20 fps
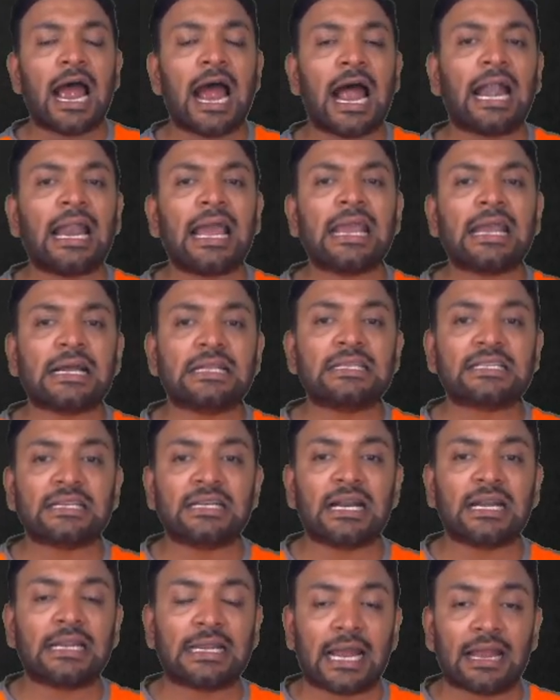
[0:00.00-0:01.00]
Had I
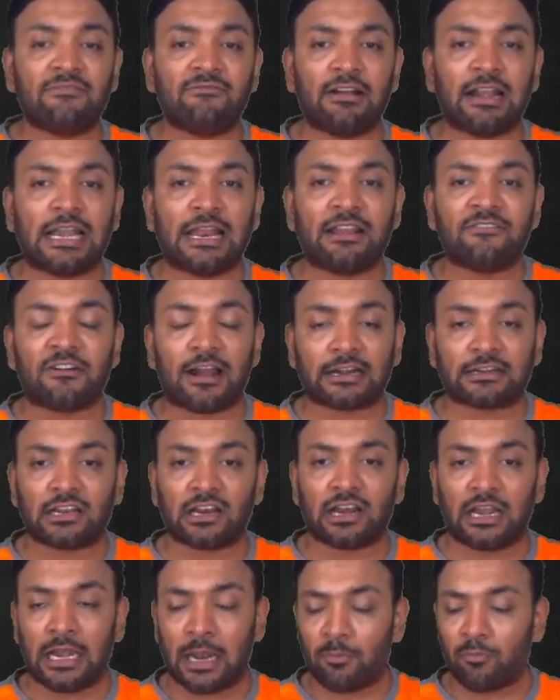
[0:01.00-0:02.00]
considered time weighting
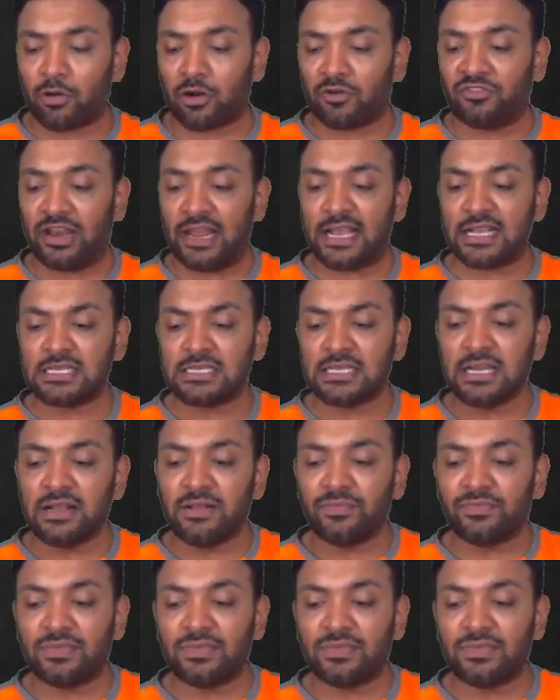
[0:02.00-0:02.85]
factor in number of days,